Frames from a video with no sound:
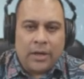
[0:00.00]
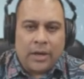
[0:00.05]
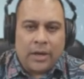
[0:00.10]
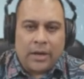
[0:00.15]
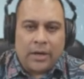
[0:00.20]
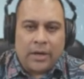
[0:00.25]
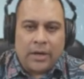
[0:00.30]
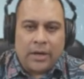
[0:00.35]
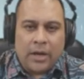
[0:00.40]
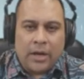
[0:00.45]

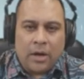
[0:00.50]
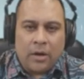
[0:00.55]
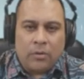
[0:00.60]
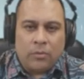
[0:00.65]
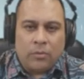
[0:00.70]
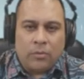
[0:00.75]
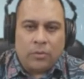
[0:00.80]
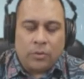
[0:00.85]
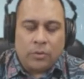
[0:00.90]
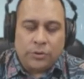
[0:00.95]
and
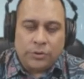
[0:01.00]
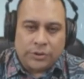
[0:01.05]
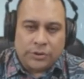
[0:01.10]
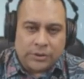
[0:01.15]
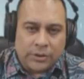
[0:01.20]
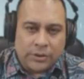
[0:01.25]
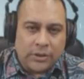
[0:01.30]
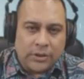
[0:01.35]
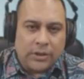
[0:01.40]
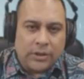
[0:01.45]
now
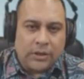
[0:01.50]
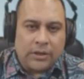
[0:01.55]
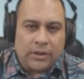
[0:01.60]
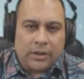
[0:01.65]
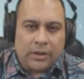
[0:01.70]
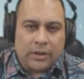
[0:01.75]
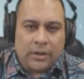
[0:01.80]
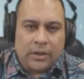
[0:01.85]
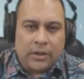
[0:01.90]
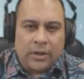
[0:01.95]

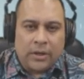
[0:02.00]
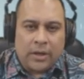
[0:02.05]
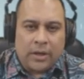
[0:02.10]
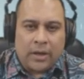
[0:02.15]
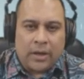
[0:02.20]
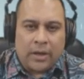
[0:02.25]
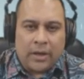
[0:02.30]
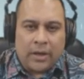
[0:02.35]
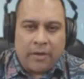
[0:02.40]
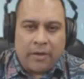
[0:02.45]
concerning
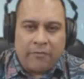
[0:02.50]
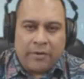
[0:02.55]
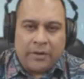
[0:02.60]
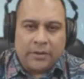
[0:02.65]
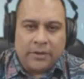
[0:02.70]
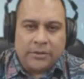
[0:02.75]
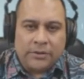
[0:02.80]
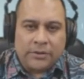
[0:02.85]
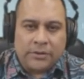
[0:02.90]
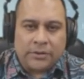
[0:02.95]

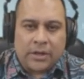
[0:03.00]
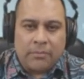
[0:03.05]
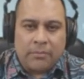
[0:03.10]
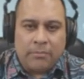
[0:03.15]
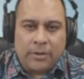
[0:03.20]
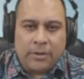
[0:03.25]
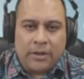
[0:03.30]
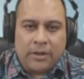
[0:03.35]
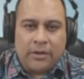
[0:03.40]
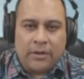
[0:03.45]
evidence
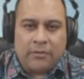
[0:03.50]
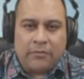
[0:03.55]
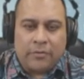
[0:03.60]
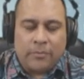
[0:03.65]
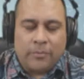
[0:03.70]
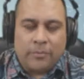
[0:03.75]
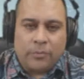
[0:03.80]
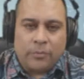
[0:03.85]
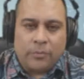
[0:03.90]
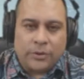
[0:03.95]
coming in
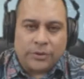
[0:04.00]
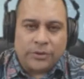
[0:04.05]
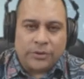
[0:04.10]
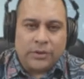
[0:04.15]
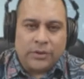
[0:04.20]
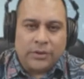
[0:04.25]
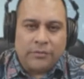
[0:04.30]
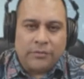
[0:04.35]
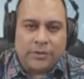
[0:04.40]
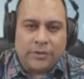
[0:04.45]
from the
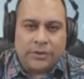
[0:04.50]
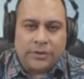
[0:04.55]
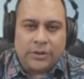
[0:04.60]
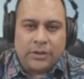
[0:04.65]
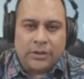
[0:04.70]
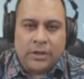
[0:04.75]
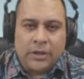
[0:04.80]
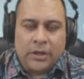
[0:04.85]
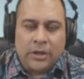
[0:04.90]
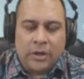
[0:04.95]
Western
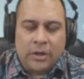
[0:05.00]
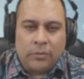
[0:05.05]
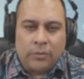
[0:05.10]
Division